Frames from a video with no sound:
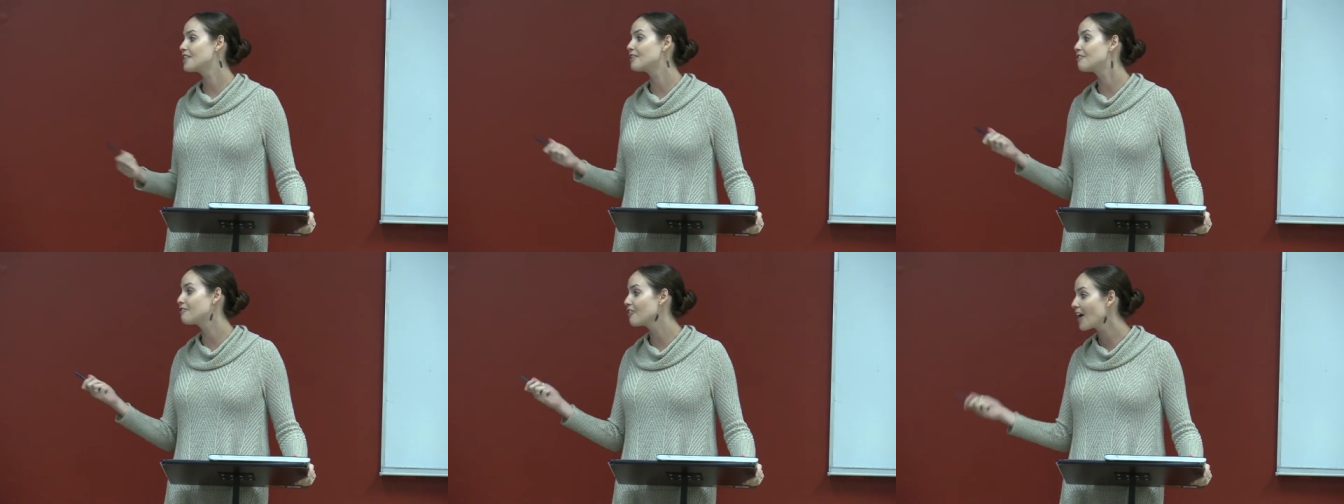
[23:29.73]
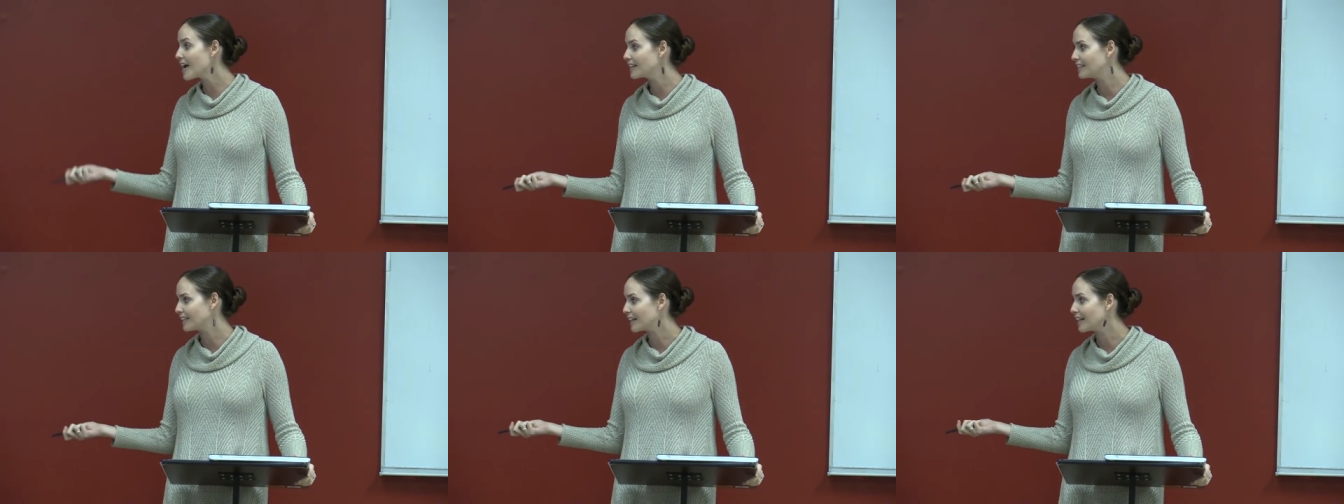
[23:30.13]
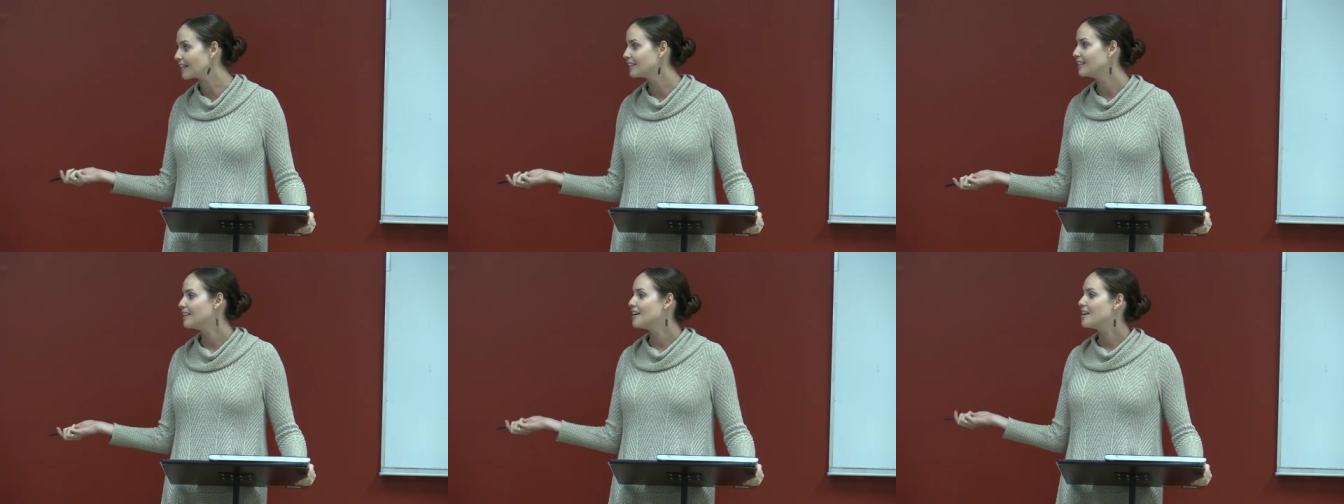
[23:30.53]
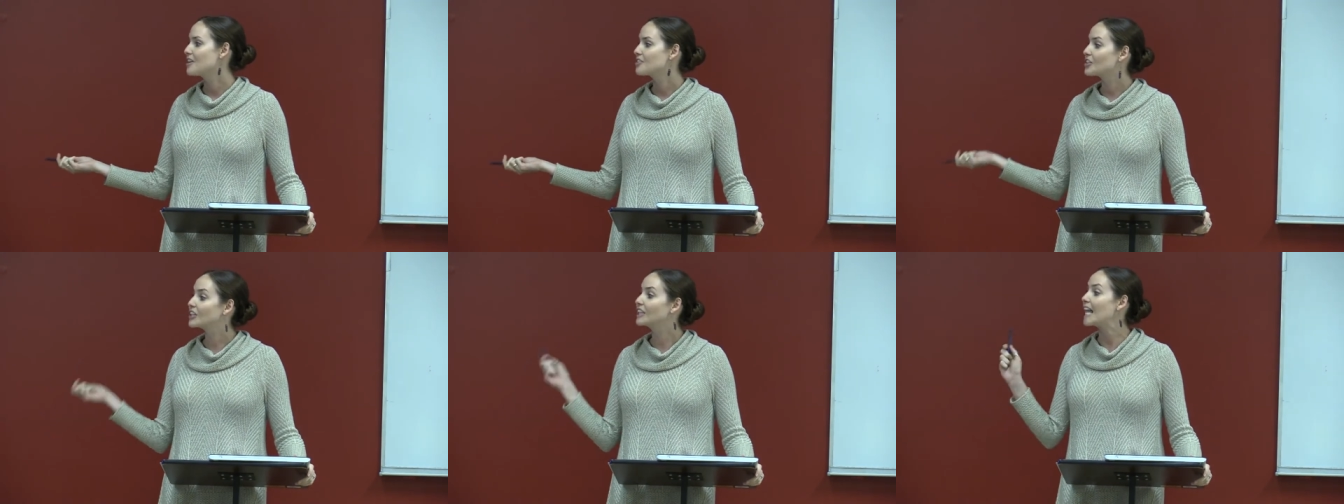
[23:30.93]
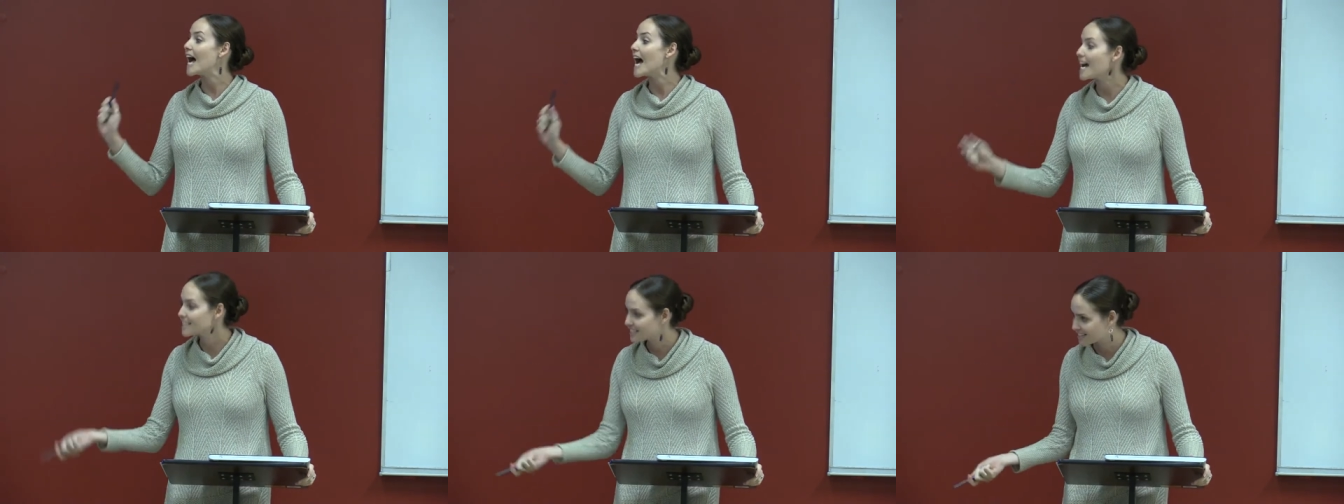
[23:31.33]
And then finally, the
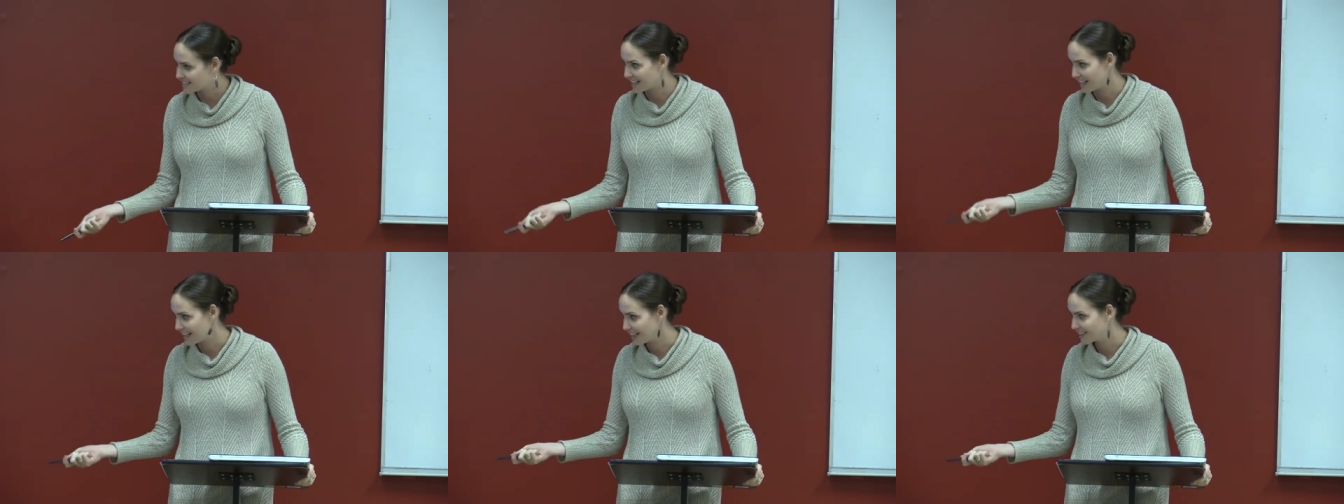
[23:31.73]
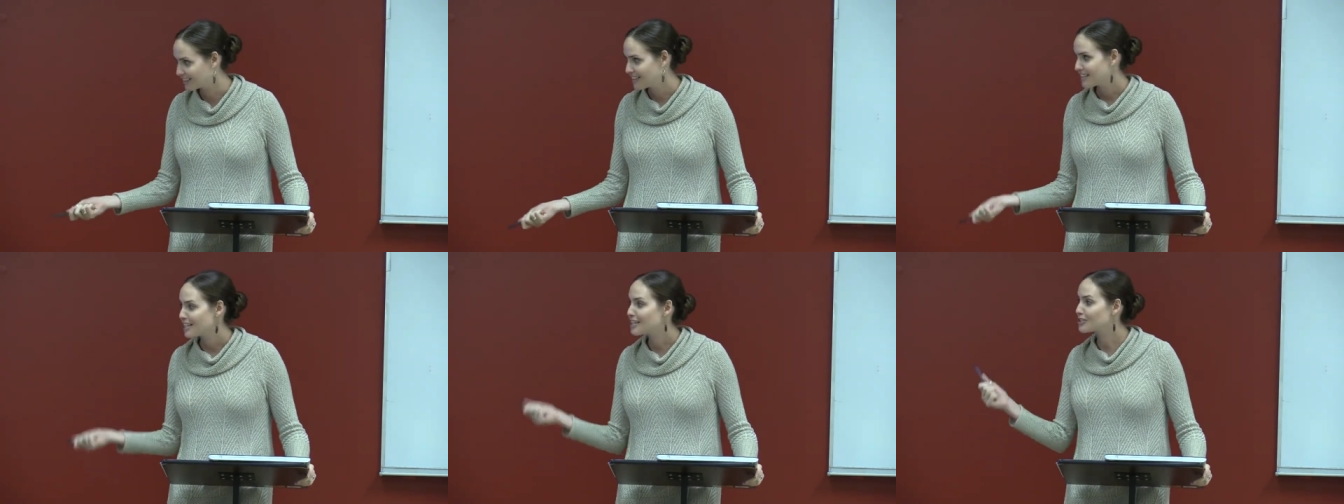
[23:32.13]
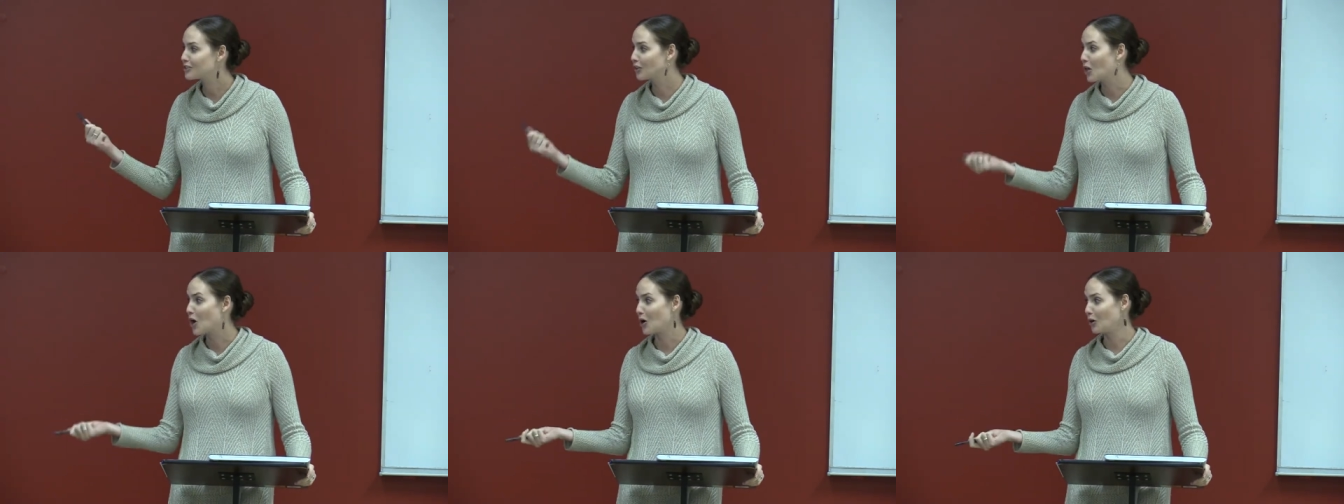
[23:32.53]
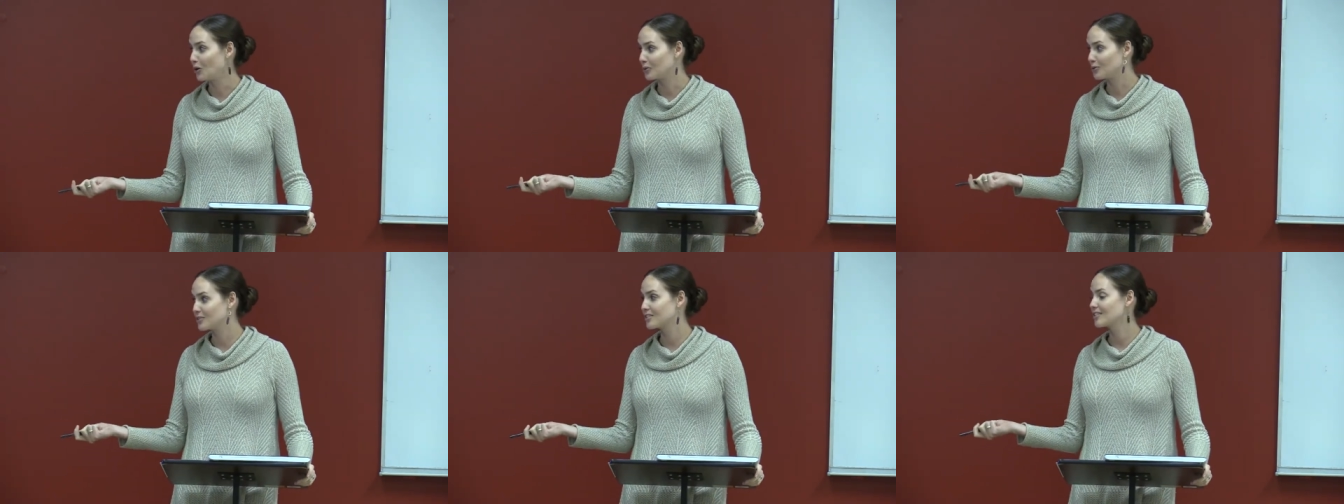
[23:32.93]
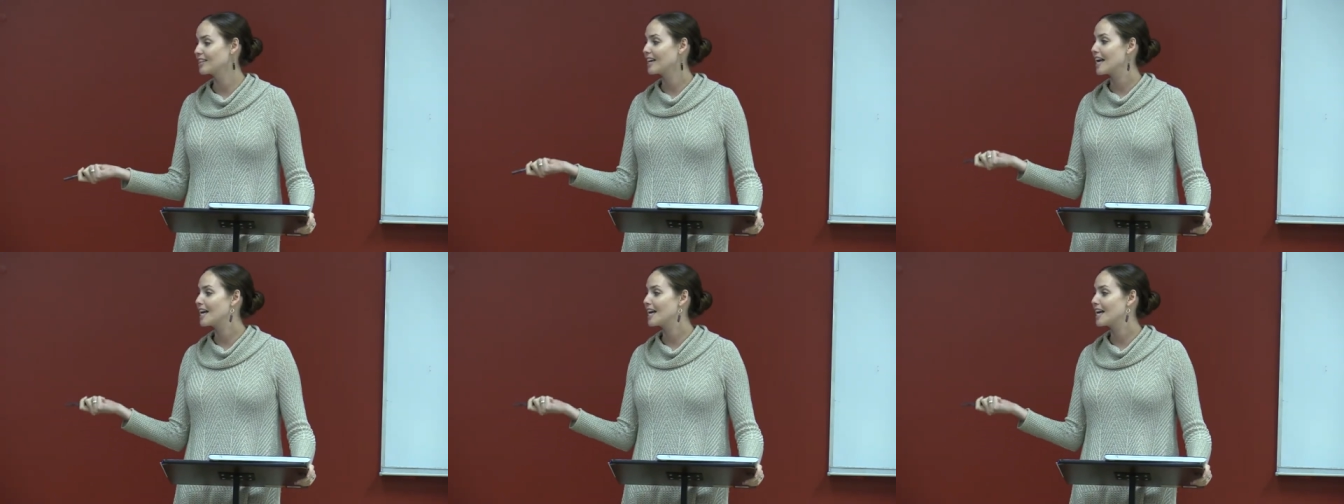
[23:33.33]
last thing is loans.